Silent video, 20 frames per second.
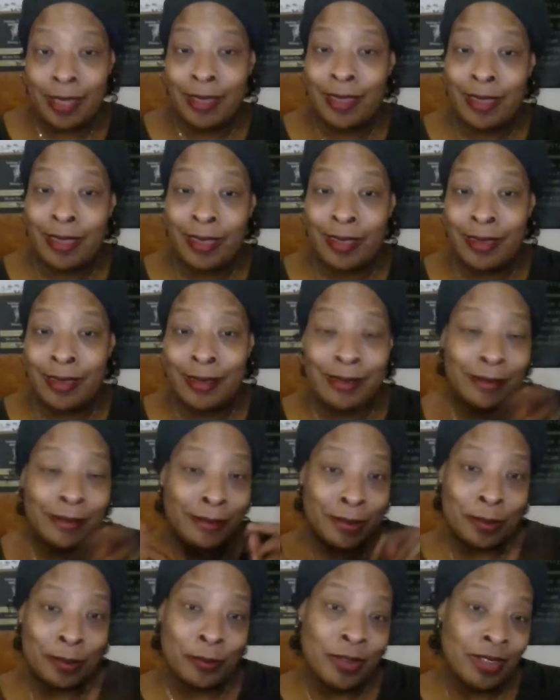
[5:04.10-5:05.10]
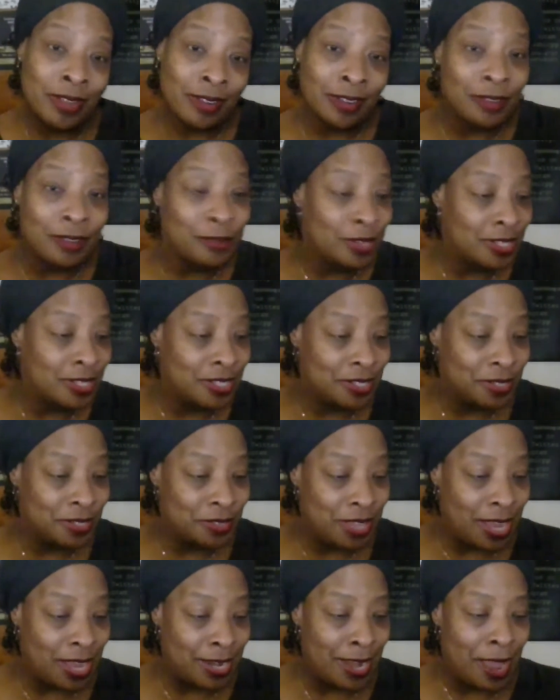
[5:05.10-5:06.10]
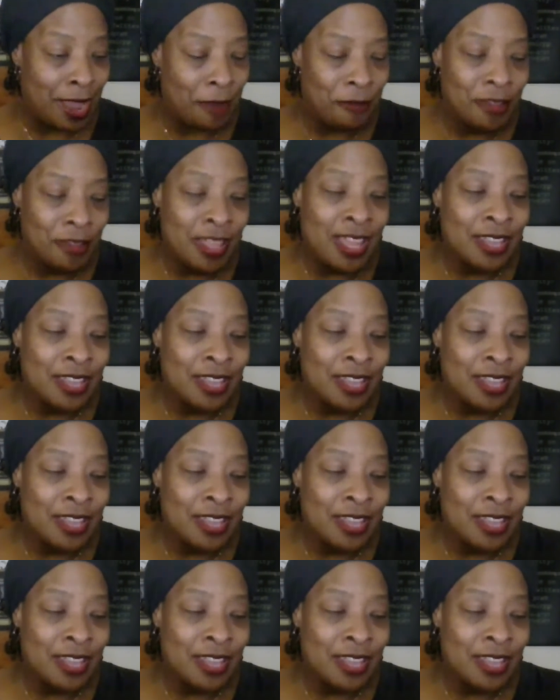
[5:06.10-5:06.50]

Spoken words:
and we are going to do that now.